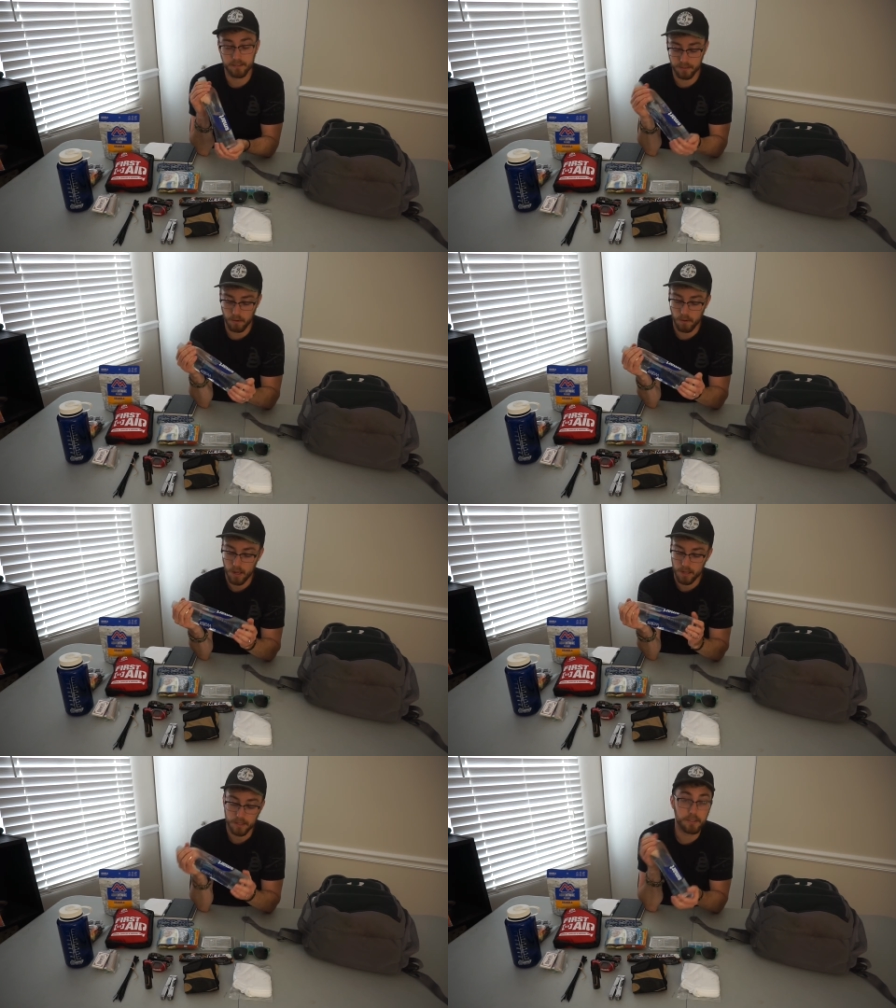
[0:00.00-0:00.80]

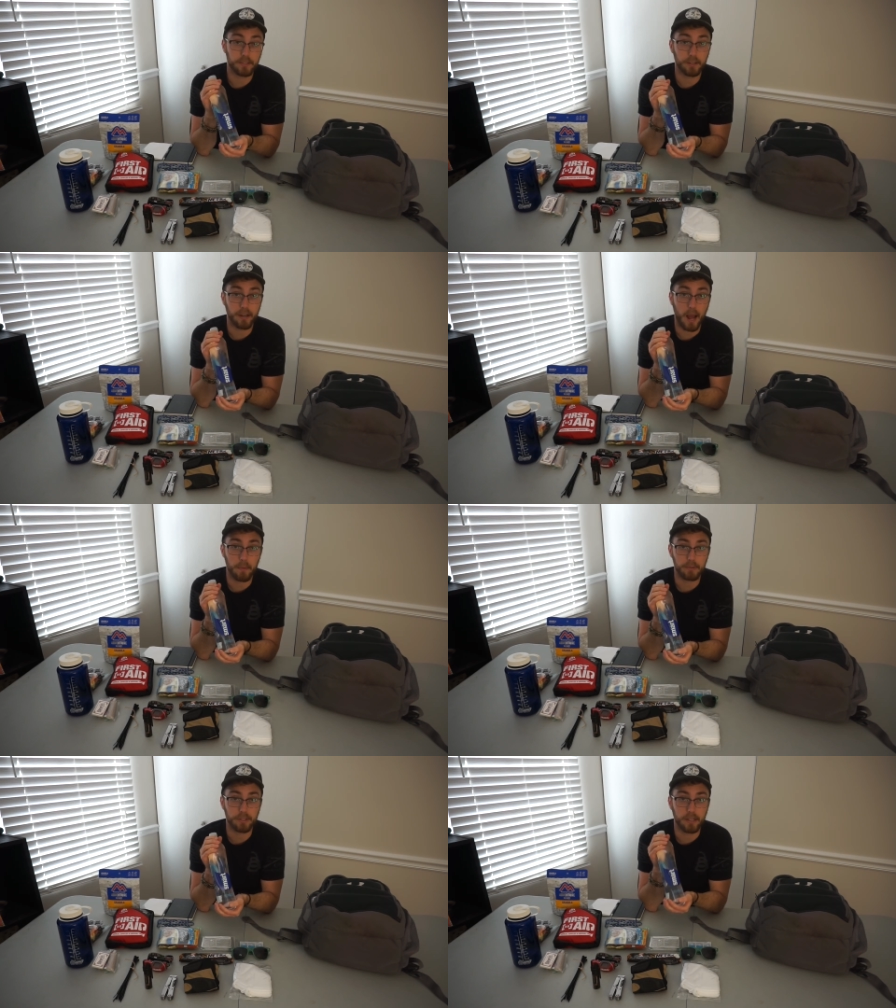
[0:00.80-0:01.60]
So this is a good
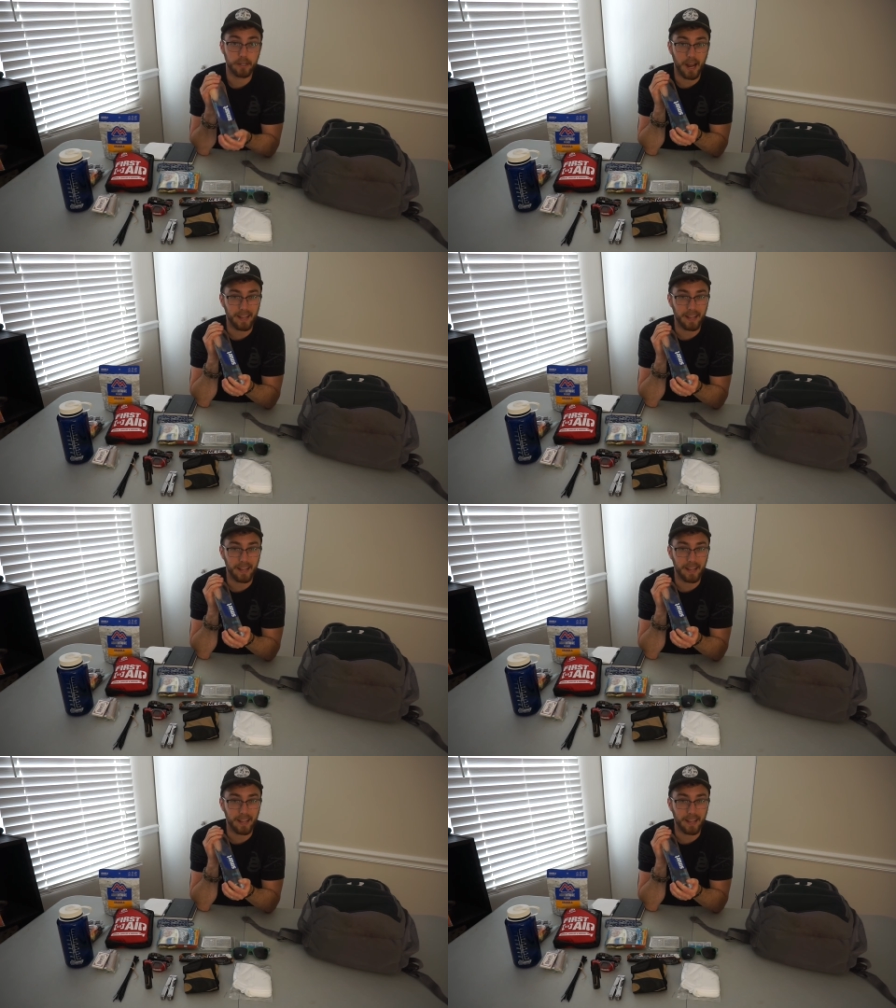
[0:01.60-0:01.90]
option.